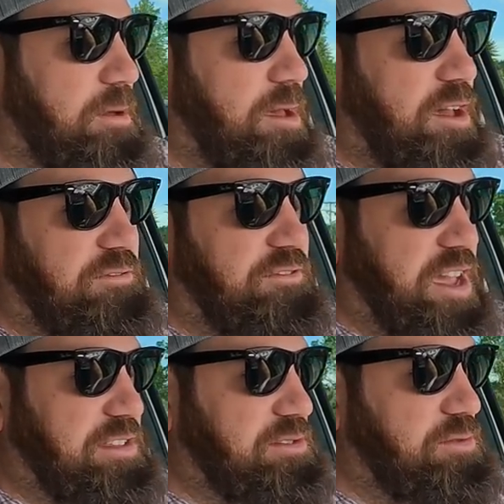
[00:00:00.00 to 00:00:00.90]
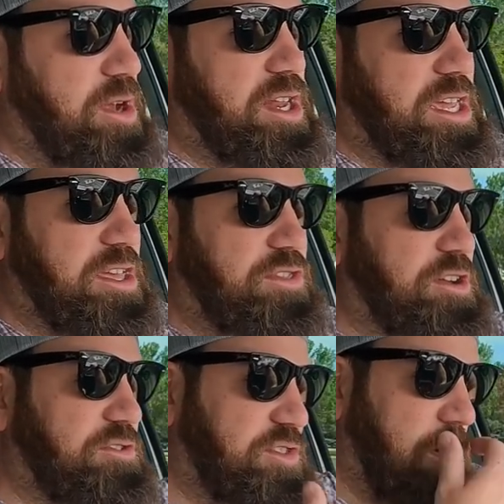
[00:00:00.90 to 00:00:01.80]
effective way to get there.
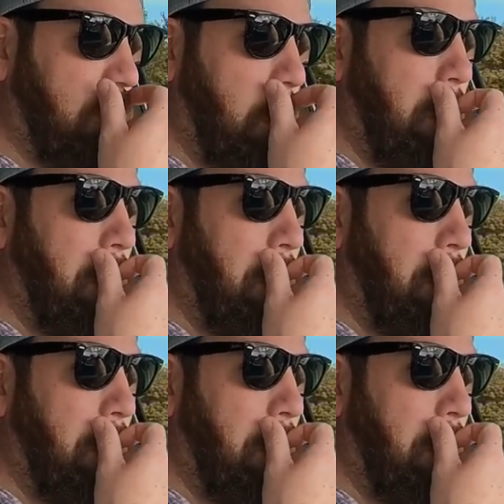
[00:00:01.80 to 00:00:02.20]
So